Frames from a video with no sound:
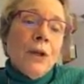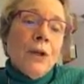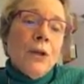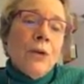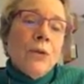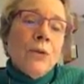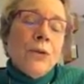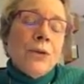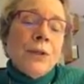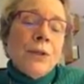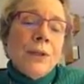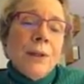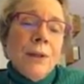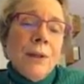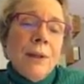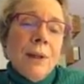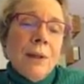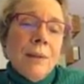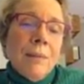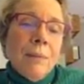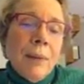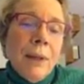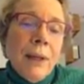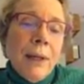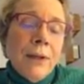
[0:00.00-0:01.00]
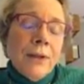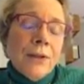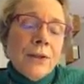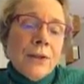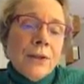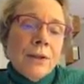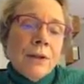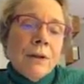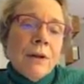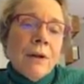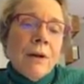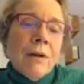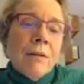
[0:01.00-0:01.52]
You see a
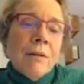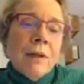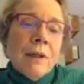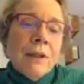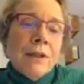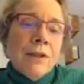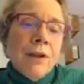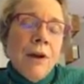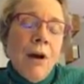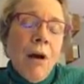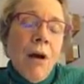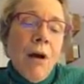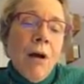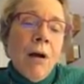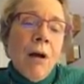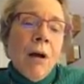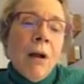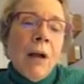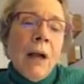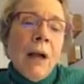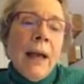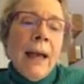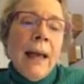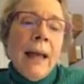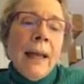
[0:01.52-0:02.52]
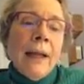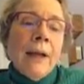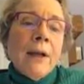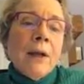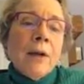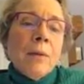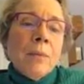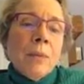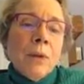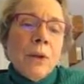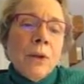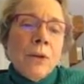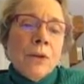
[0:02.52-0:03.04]
picture of a dog at a
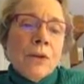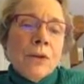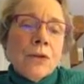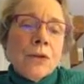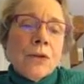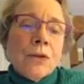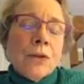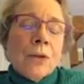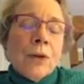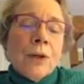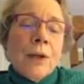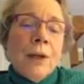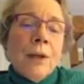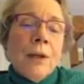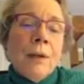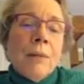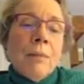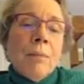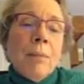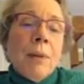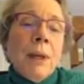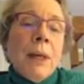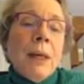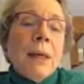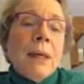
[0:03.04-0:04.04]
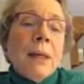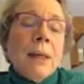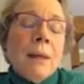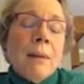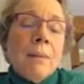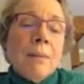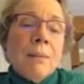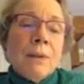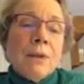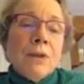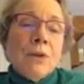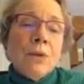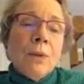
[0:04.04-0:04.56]
computer screen
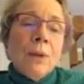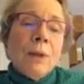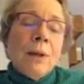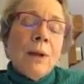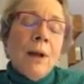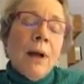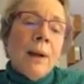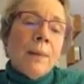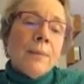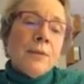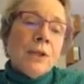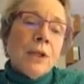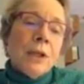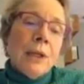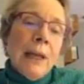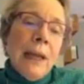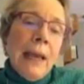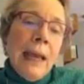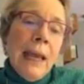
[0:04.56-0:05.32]
picking between option